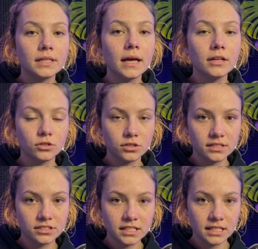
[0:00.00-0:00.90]
yes, you can
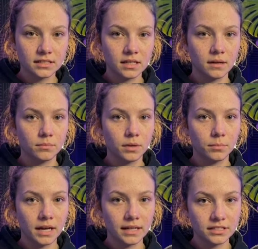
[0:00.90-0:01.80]
see the
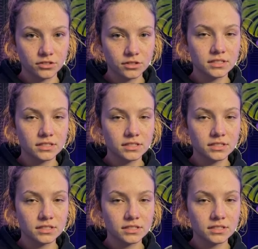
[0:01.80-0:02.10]
playlist on the